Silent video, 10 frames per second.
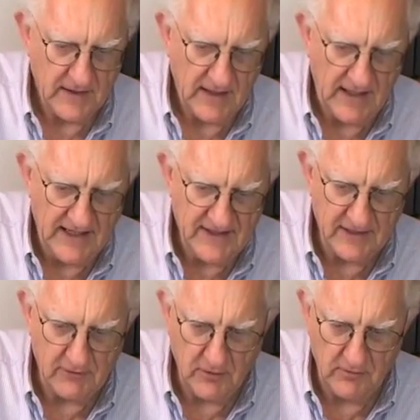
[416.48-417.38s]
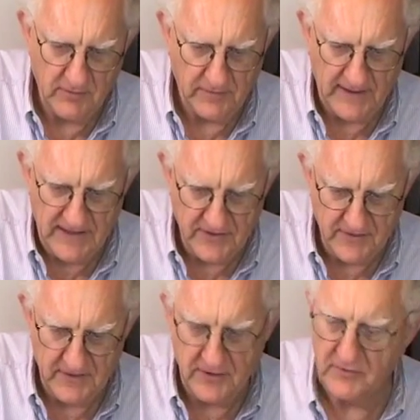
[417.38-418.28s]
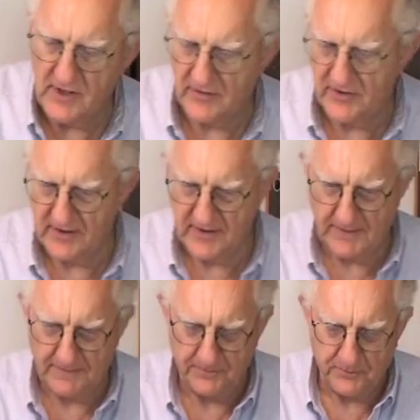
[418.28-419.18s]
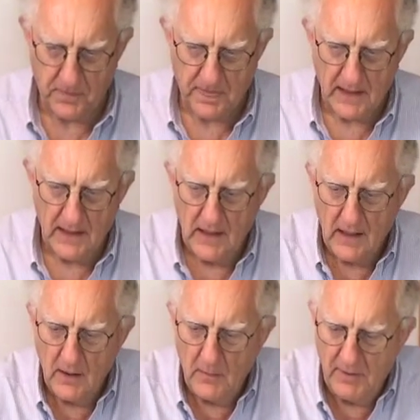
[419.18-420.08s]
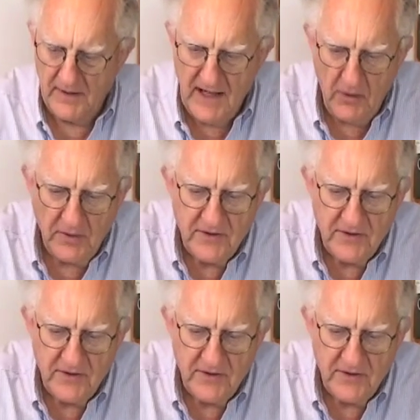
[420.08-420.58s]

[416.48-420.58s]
i0 for each of the two junctions. But now what you